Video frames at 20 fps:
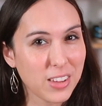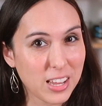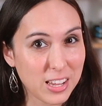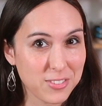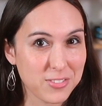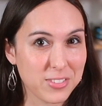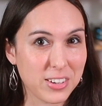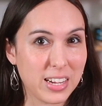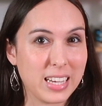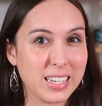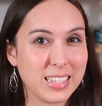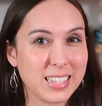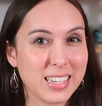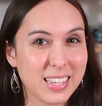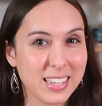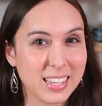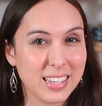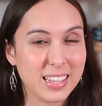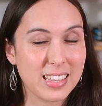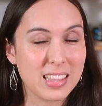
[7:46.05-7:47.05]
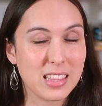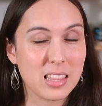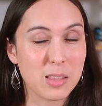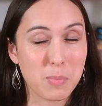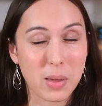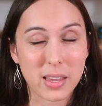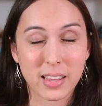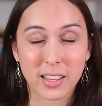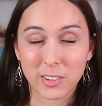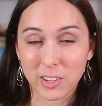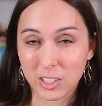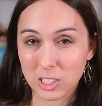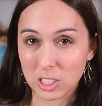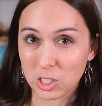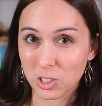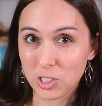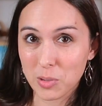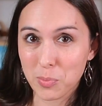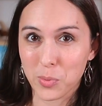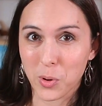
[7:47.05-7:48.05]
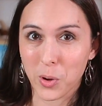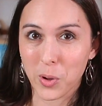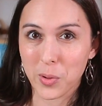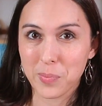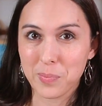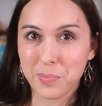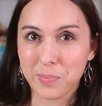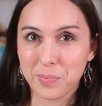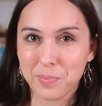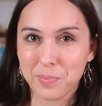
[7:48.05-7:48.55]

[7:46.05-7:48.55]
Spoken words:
favorite, the bacon crunchy shrimp roll.